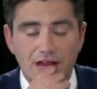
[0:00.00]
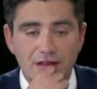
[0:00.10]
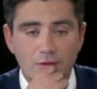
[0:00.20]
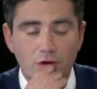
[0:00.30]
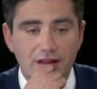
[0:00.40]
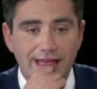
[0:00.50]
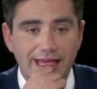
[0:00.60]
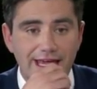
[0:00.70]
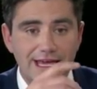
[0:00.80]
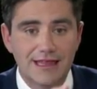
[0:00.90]
I think one of the
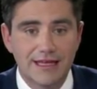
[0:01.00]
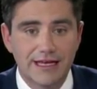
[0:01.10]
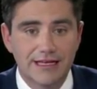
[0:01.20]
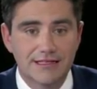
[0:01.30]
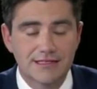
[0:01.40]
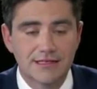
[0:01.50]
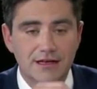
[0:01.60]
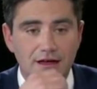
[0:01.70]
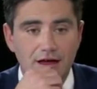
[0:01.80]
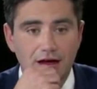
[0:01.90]
key things
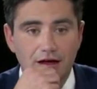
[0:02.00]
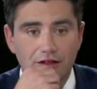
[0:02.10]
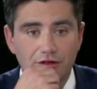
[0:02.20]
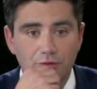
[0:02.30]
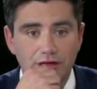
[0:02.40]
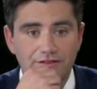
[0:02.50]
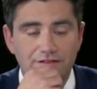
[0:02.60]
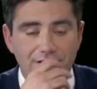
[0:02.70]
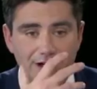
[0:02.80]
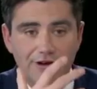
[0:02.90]
that we've
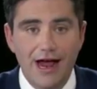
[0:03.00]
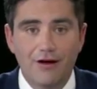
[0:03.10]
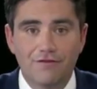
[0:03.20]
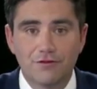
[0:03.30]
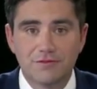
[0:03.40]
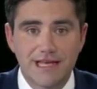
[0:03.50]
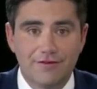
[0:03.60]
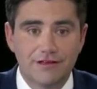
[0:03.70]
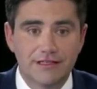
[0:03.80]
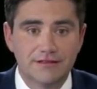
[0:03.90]
found out from
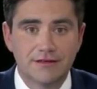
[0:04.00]
TAVI